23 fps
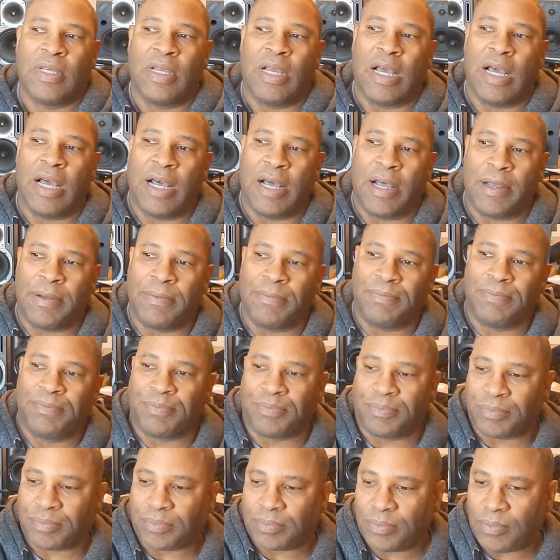
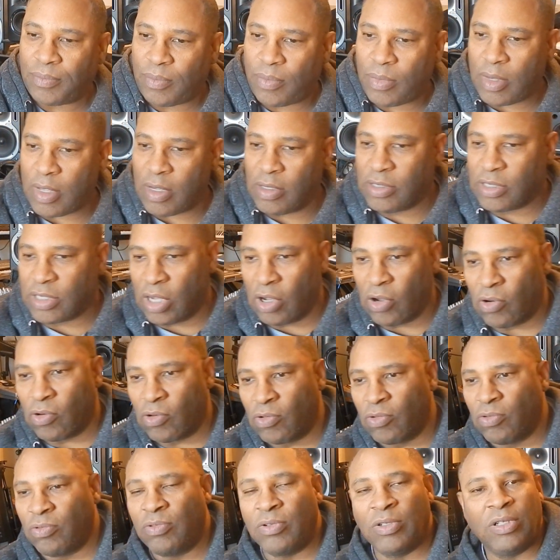
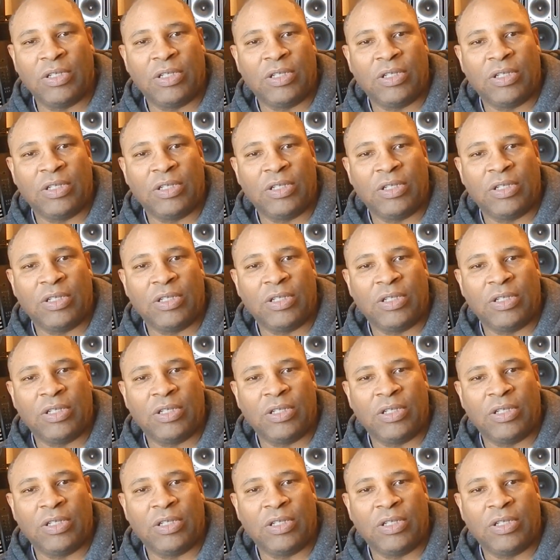So